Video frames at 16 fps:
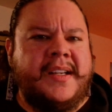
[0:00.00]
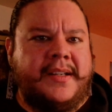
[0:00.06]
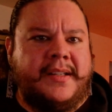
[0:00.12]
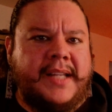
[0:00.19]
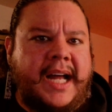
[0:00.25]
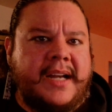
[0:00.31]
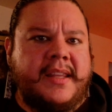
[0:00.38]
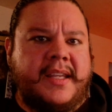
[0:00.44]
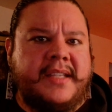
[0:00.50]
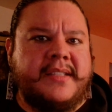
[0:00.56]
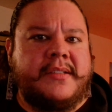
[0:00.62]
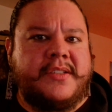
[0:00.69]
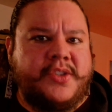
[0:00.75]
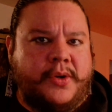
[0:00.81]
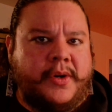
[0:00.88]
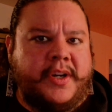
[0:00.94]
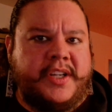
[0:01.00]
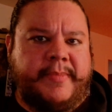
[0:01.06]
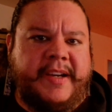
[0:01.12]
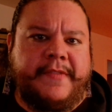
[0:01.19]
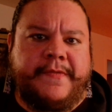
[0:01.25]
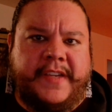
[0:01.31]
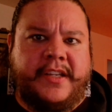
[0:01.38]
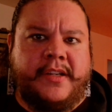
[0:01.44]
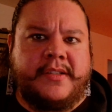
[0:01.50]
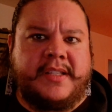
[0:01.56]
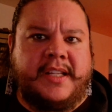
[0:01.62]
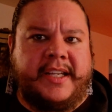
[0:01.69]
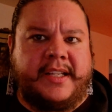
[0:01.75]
A lot of these are stories about figures like